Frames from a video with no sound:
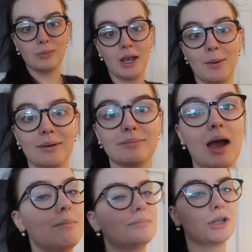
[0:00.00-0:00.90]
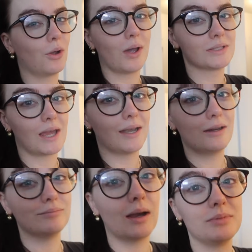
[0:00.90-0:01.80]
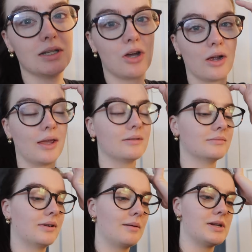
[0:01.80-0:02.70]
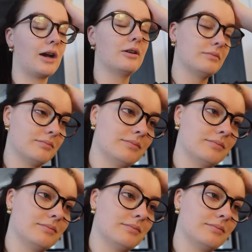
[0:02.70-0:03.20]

anyway, I'm gonna go outside now. I'm done talking. I'm tired.